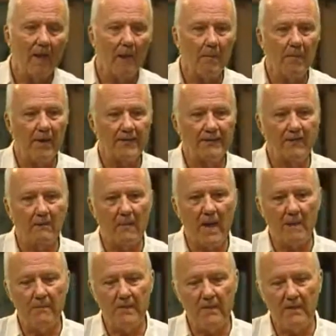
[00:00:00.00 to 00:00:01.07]
but there
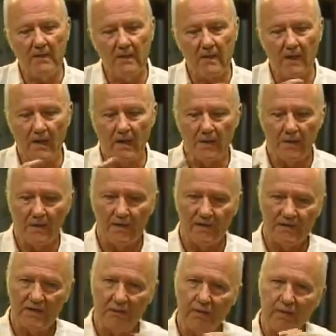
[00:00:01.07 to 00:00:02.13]
might be an
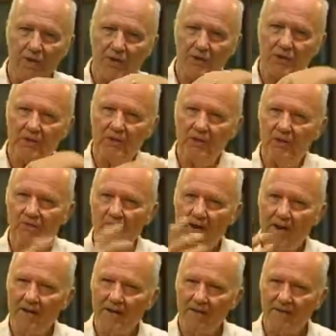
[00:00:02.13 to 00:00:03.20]
assimilation of different
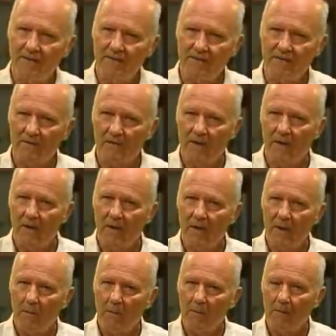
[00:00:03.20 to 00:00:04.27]
ideas.
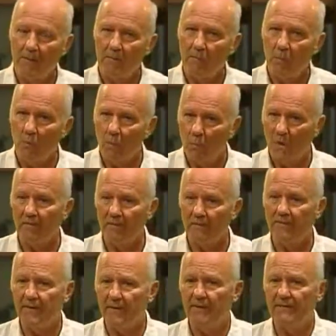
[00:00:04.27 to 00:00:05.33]
But one of
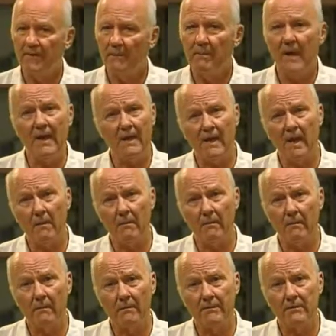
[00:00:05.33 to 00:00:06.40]
the things that may
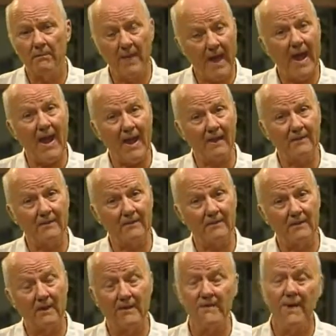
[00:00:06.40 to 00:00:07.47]
come to
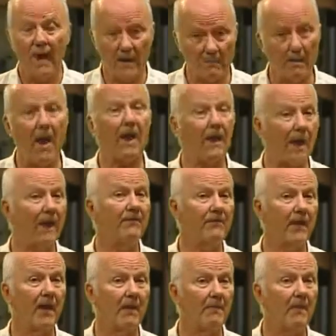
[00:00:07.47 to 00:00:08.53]
pass, not in my
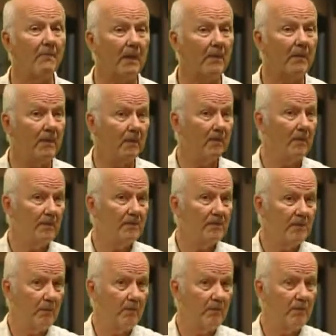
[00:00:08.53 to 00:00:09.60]
lifetime, but maybe in
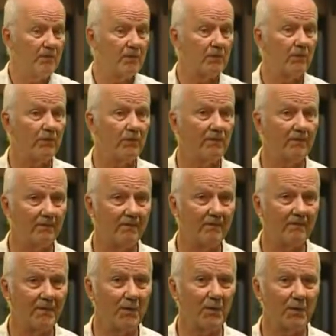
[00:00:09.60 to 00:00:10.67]
some of the children
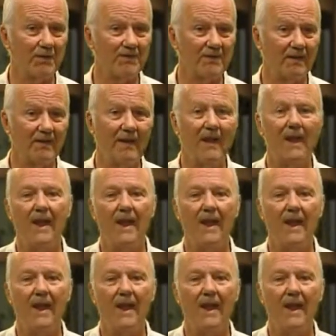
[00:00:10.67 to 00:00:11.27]
that are listening,